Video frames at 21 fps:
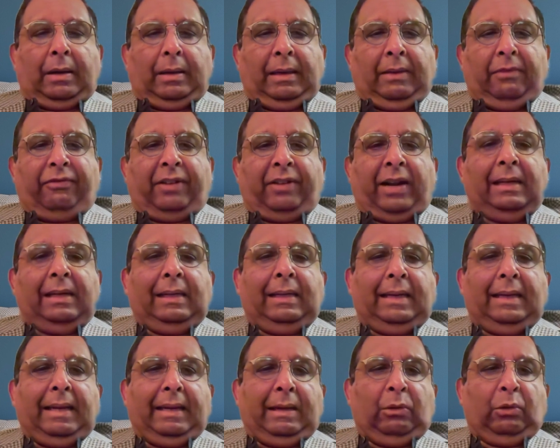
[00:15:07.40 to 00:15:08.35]

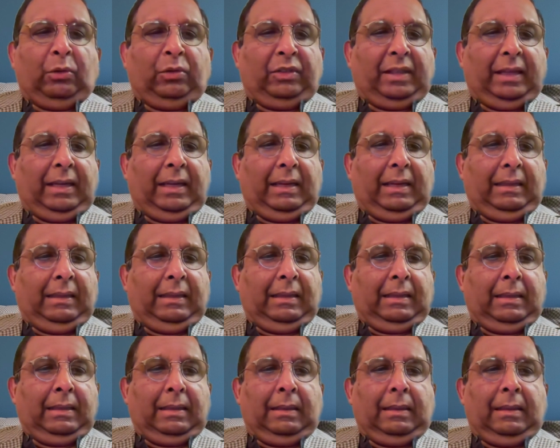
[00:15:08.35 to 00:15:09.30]
finally, I have to say
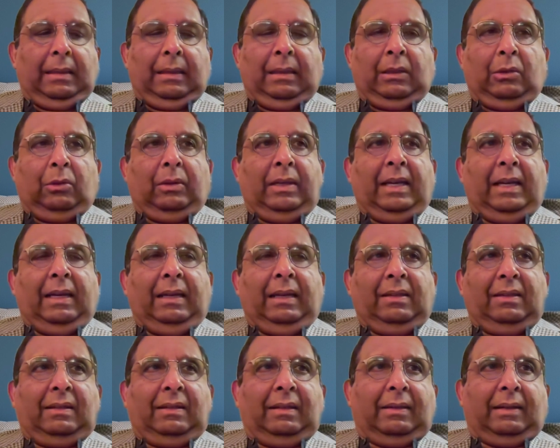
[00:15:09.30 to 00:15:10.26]
today
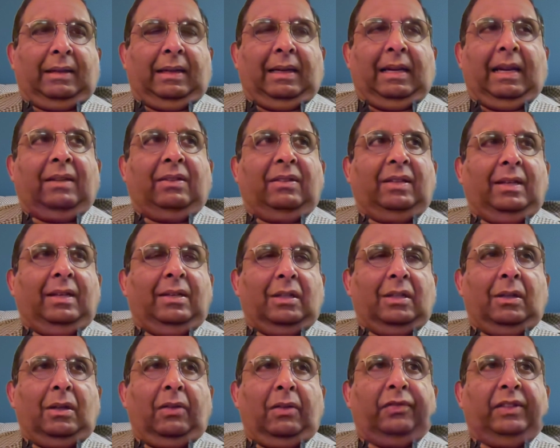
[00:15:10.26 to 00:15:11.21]
is a
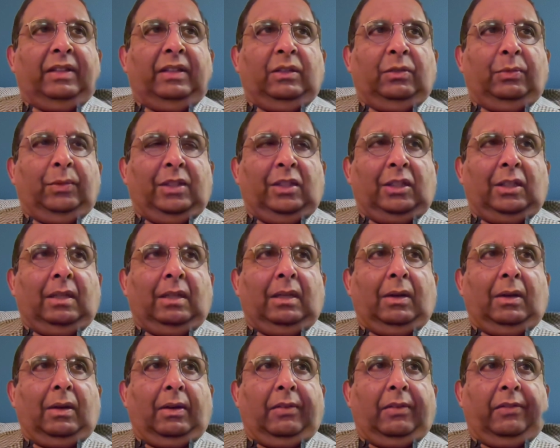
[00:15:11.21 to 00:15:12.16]
realization of this vision
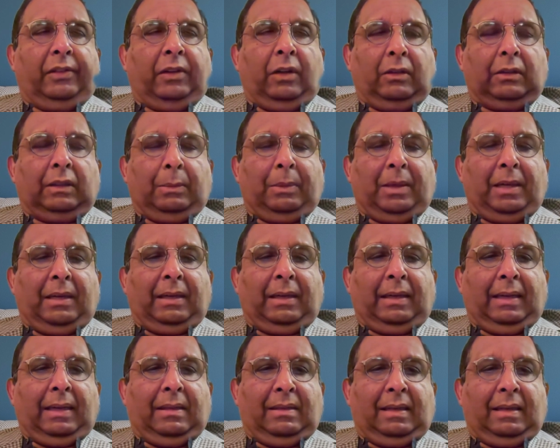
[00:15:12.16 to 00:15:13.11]
of Dr.
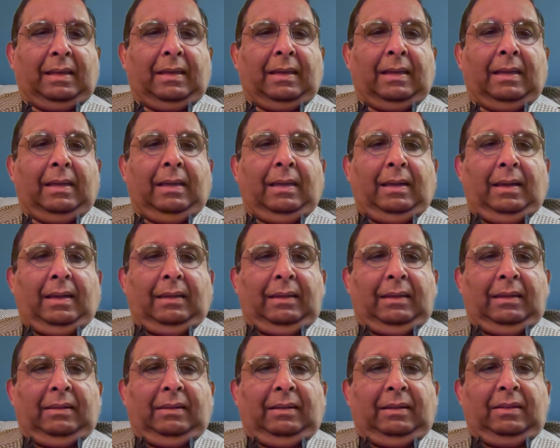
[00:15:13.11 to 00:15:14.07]
Marian's, and
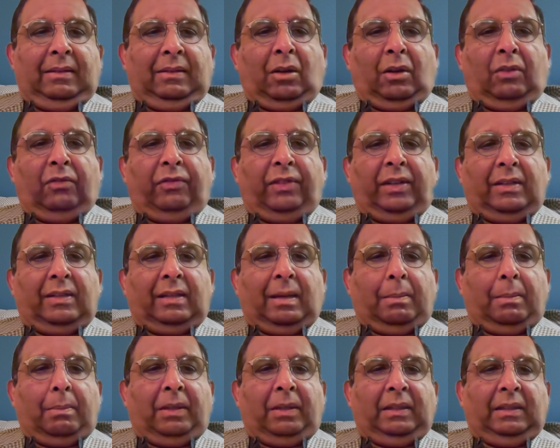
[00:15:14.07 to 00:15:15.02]
this is conference
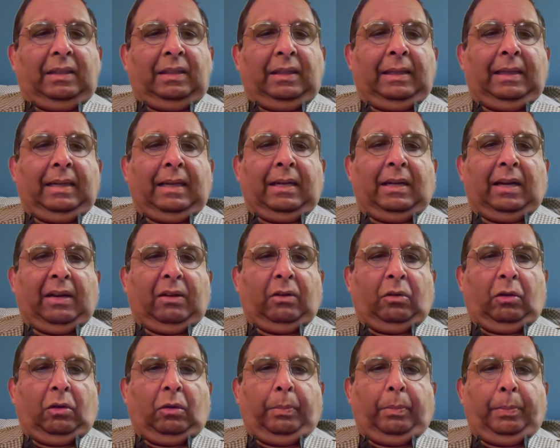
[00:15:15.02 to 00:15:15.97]
number 3. And I
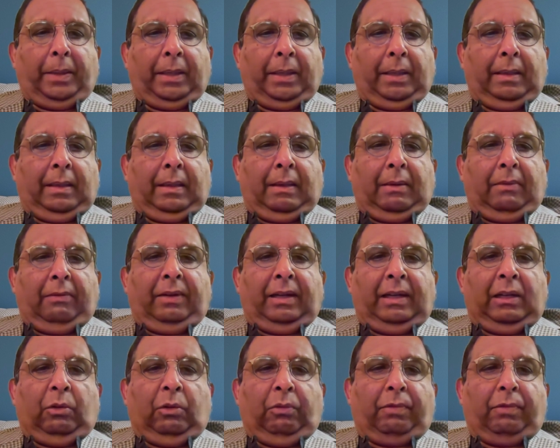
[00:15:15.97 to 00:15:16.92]
hope
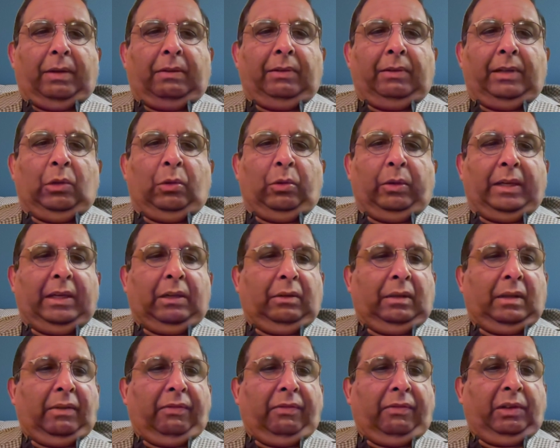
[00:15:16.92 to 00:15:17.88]
when we look into
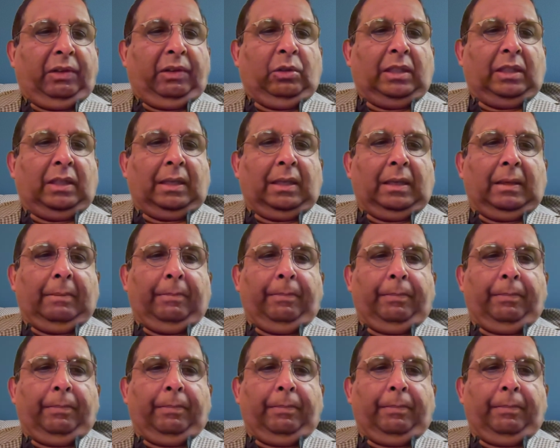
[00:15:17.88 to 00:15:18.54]
the future,